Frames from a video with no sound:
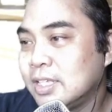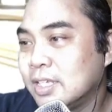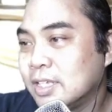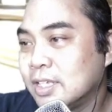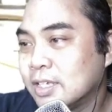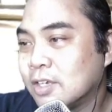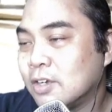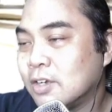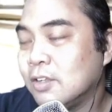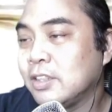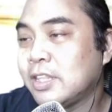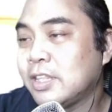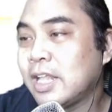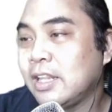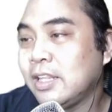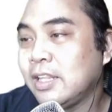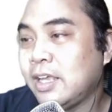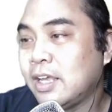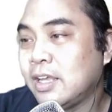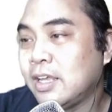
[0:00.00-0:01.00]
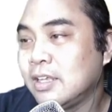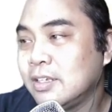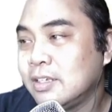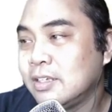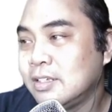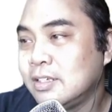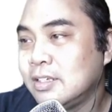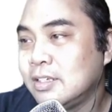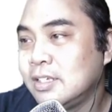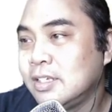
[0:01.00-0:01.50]
Call Talia.
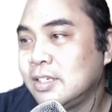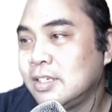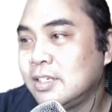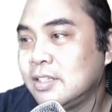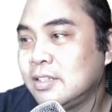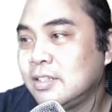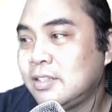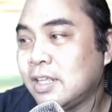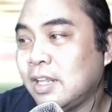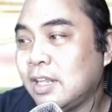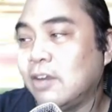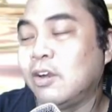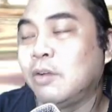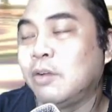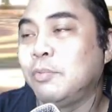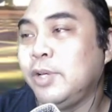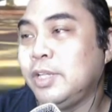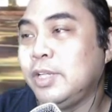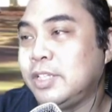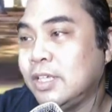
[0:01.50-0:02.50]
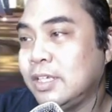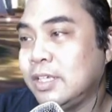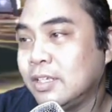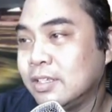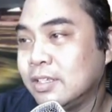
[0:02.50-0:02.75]
Tell her I'm waiting.